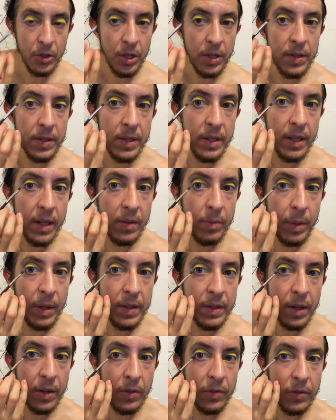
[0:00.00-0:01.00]
just to give
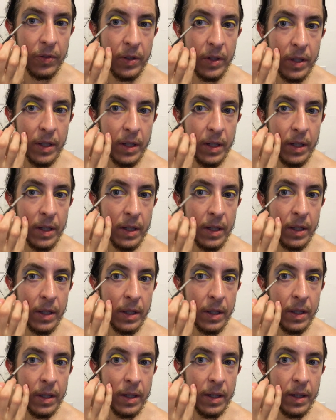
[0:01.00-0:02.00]
myself
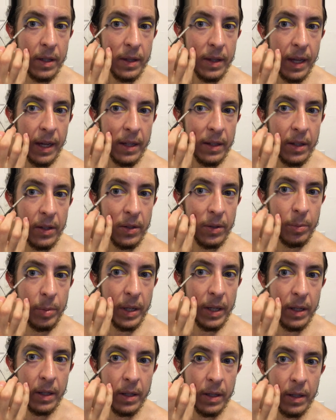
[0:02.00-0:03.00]
that little
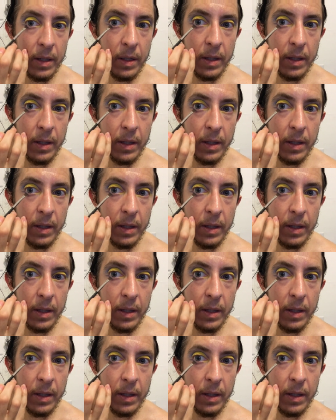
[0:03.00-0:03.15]
bit